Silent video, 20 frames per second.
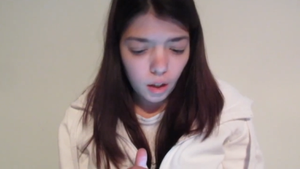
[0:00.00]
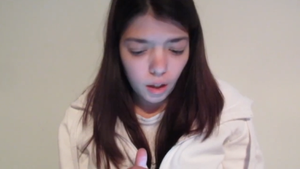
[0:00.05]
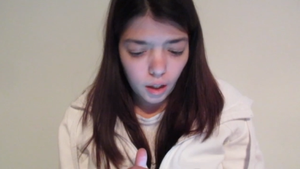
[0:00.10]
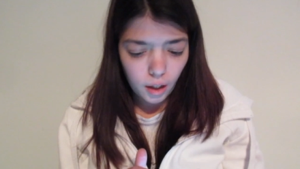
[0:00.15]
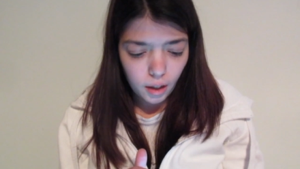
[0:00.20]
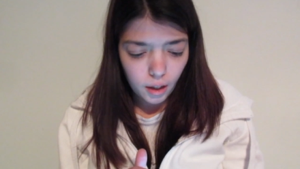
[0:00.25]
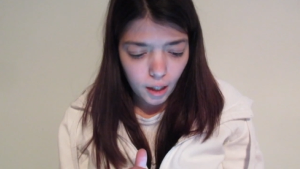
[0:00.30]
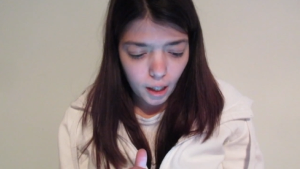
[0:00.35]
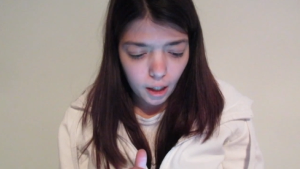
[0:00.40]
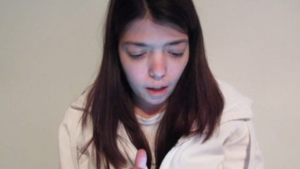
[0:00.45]

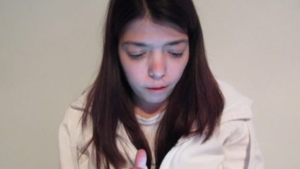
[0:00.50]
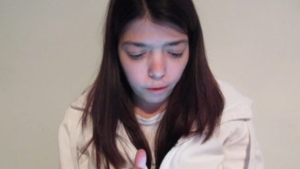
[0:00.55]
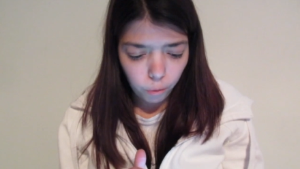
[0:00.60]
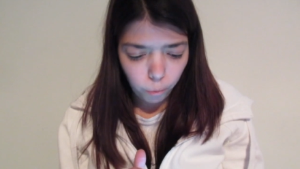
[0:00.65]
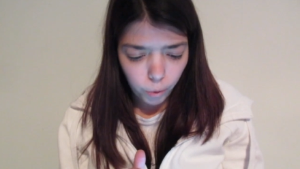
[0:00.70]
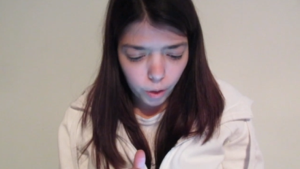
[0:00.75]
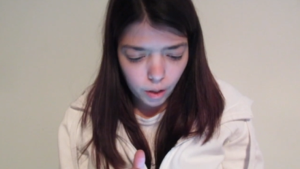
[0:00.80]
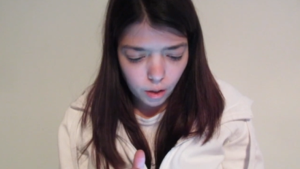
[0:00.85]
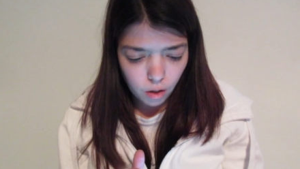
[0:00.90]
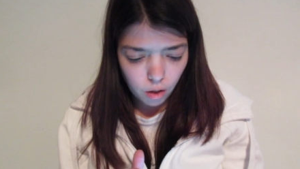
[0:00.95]
in out of the
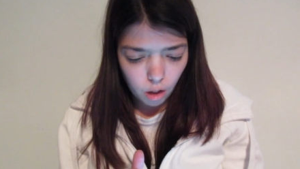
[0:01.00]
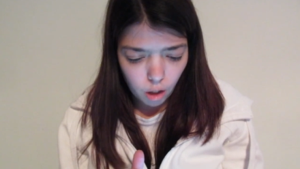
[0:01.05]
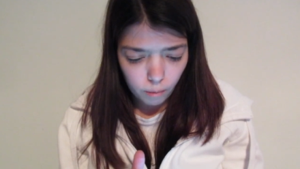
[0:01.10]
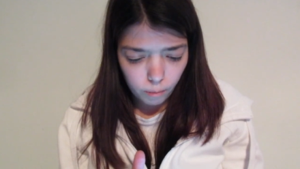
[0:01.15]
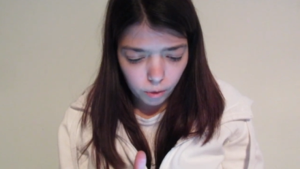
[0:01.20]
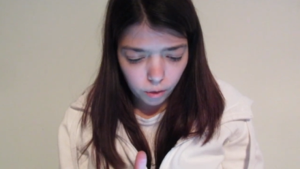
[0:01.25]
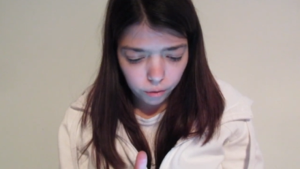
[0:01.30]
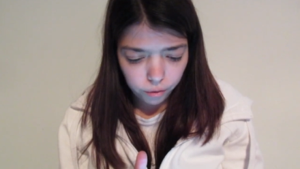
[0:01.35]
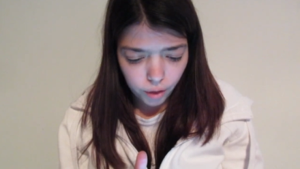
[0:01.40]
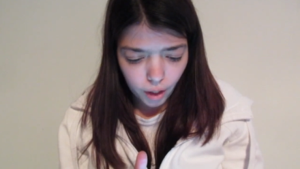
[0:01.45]
way
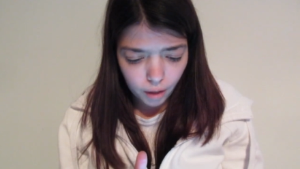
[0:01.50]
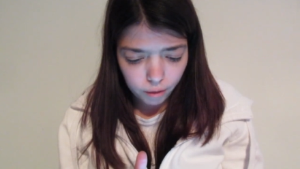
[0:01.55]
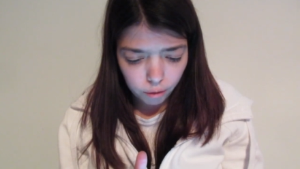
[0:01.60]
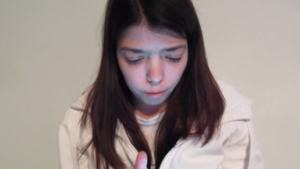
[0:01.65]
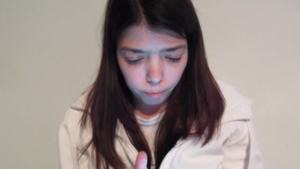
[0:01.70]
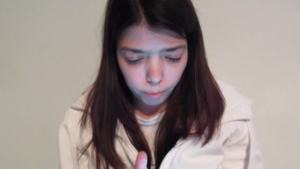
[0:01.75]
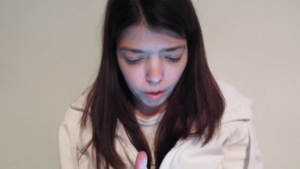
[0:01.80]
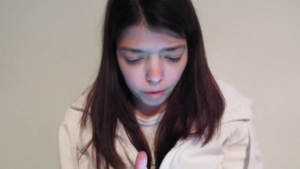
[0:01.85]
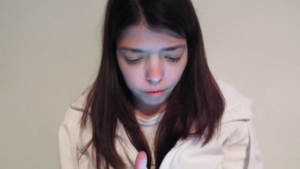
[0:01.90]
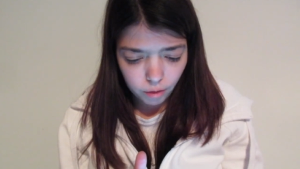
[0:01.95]
stable far
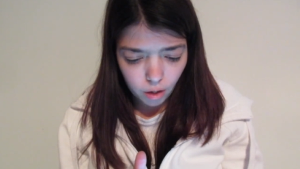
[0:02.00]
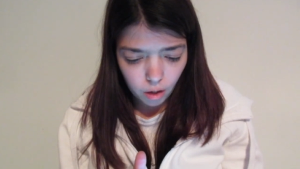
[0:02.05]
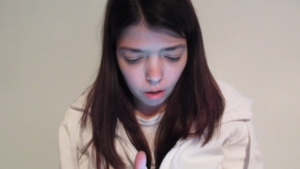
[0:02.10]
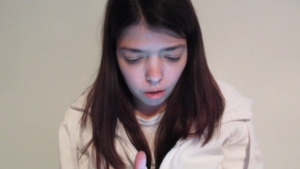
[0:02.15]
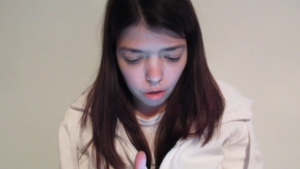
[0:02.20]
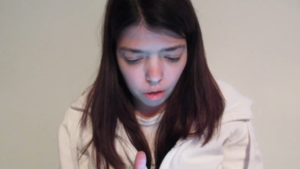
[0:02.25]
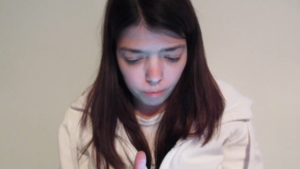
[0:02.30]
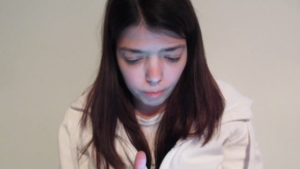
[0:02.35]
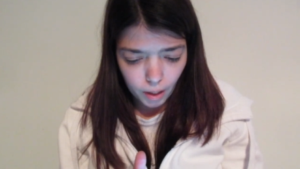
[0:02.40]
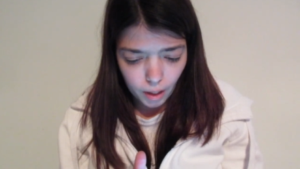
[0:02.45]
from Beverly
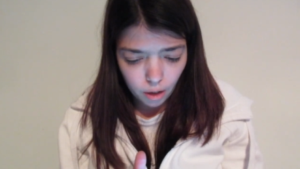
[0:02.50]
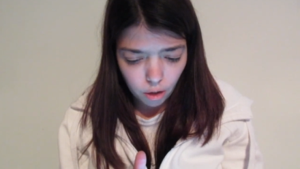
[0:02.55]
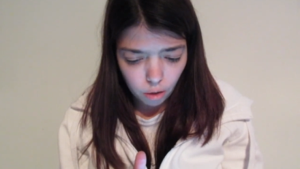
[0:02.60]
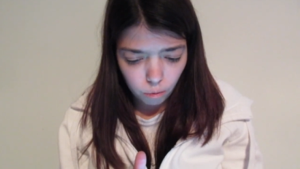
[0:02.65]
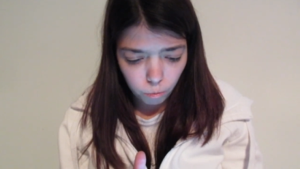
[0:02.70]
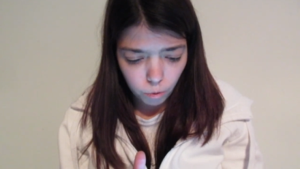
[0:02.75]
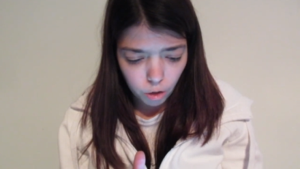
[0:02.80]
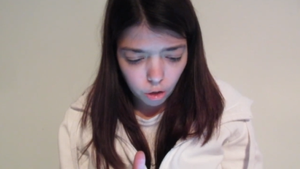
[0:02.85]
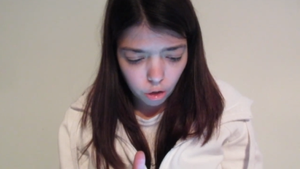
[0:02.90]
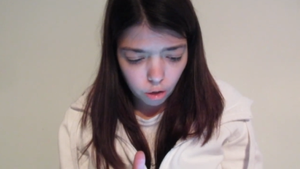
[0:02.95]
Hills
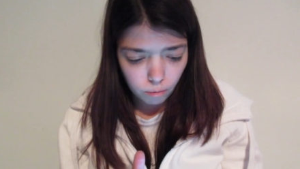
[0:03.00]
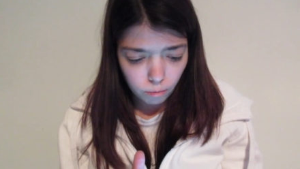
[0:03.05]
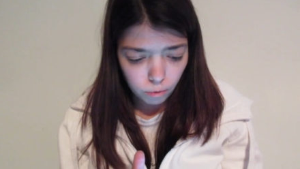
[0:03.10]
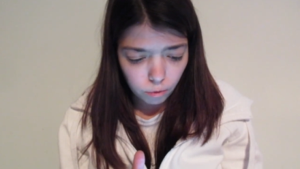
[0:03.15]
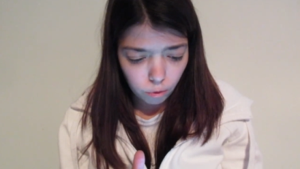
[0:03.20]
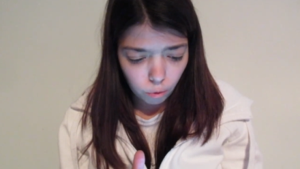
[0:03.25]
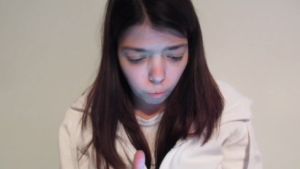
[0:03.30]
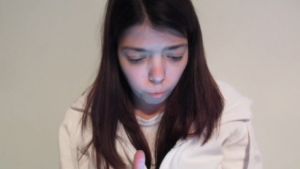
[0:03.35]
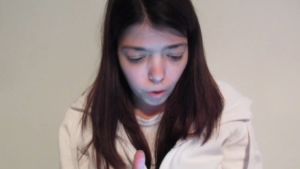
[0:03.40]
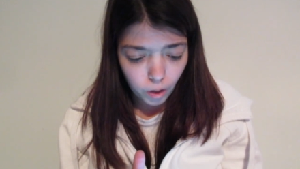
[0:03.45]
mansion where she
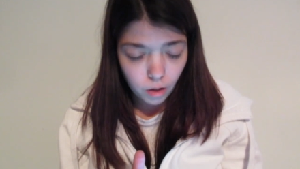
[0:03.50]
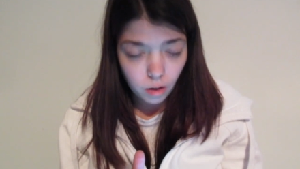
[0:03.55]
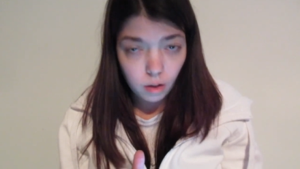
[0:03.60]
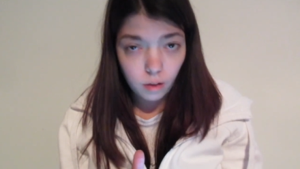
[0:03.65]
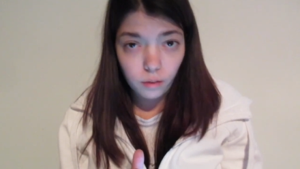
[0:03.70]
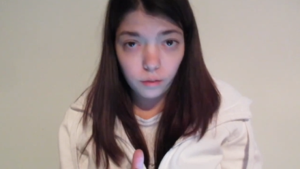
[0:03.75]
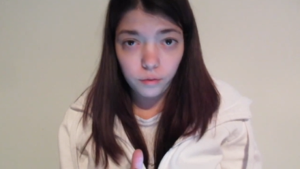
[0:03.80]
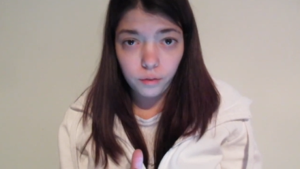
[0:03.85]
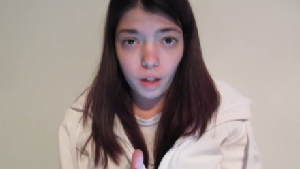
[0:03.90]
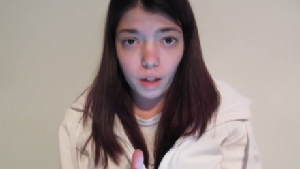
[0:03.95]
moved once
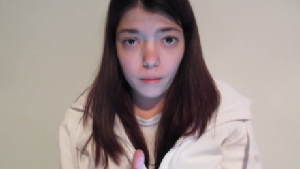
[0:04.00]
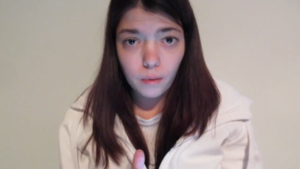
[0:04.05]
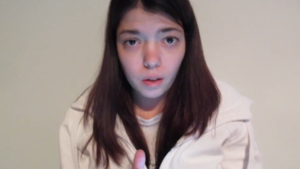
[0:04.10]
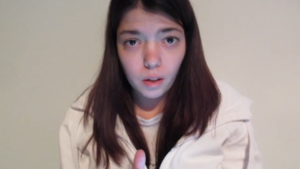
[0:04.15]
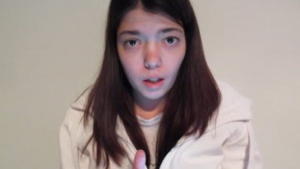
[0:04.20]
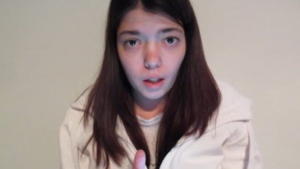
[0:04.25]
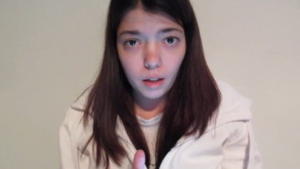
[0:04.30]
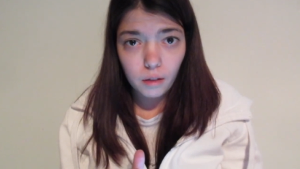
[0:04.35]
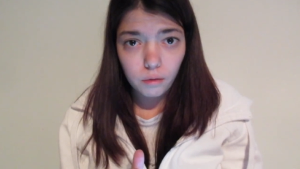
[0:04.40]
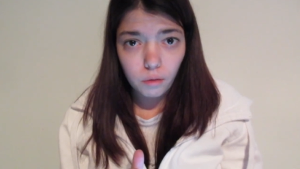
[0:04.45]
her fame
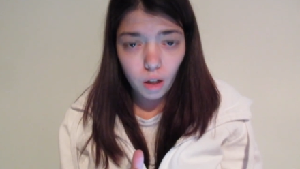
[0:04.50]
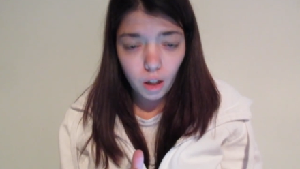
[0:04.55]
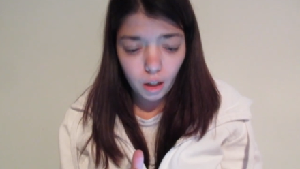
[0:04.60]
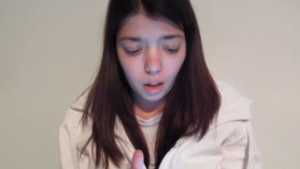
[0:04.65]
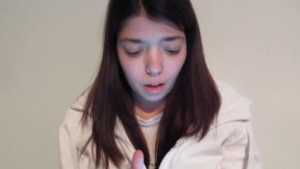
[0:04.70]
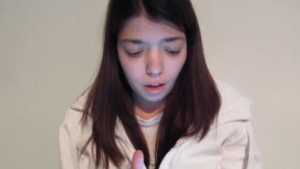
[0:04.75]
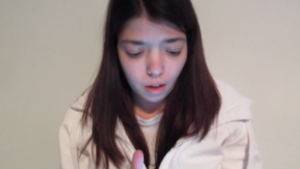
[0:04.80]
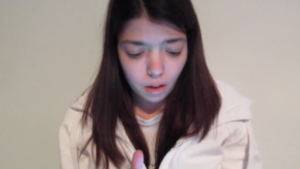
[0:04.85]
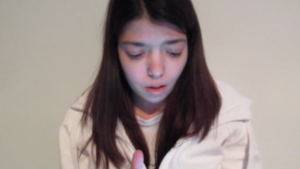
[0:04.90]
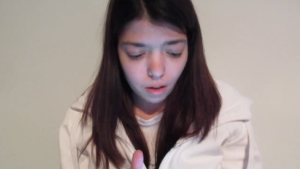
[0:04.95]

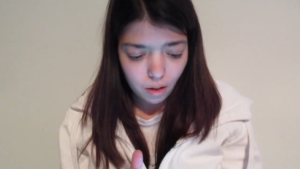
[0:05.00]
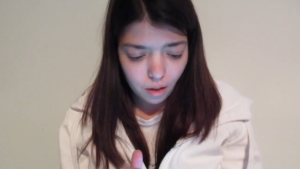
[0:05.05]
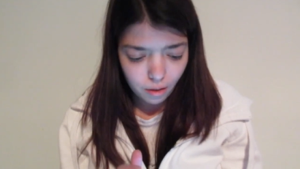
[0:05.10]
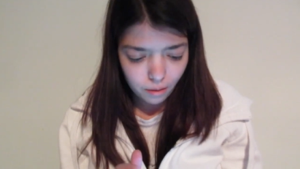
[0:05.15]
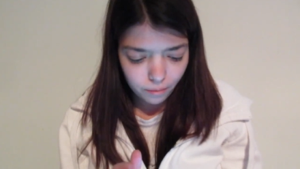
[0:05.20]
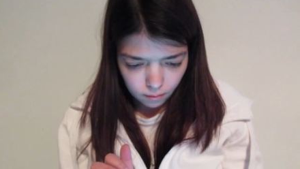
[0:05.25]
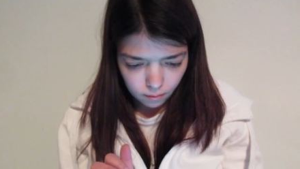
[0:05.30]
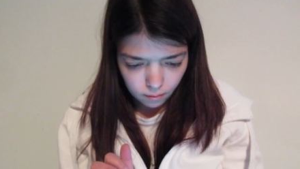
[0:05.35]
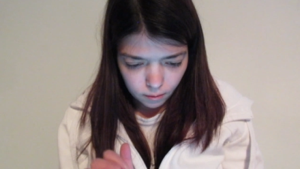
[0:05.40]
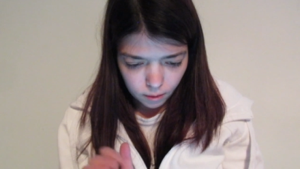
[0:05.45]
skyrocketed.
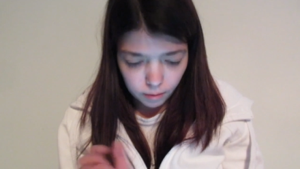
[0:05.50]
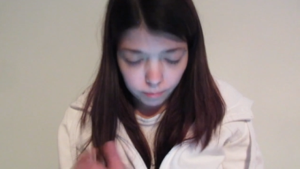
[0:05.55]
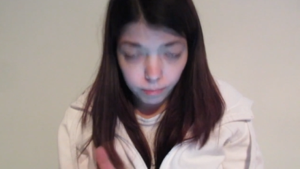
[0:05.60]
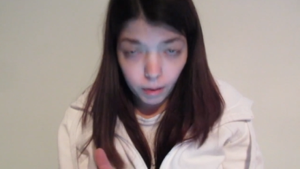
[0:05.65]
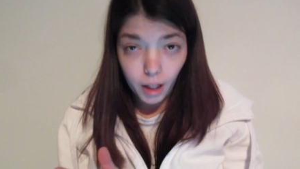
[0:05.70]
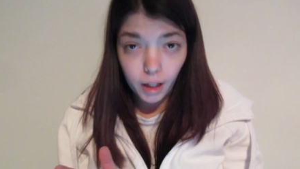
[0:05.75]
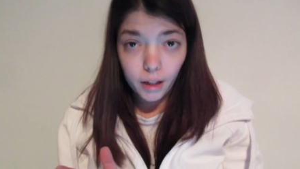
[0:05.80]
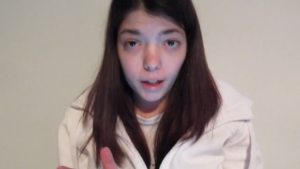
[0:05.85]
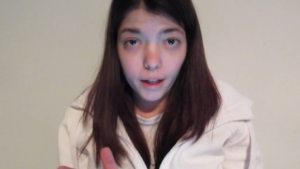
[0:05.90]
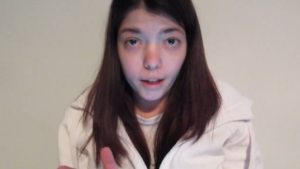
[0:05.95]

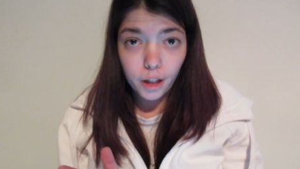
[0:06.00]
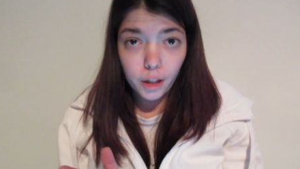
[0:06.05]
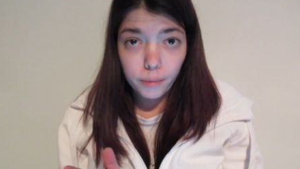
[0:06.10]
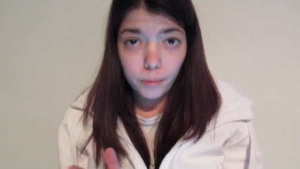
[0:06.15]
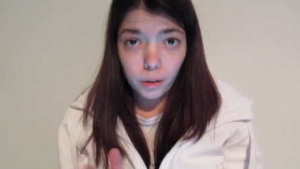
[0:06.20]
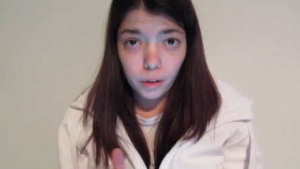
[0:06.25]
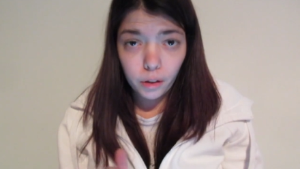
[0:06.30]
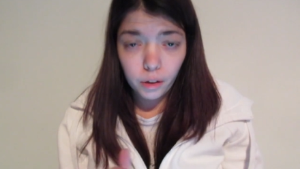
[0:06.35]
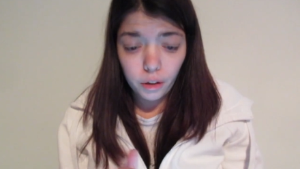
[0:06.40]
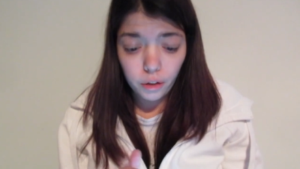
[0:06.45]
My next
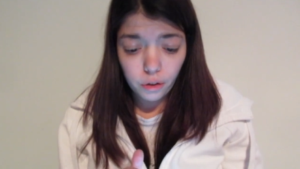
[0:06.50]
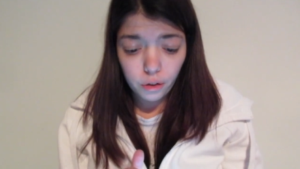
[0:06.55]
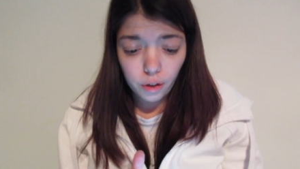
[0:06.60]
book is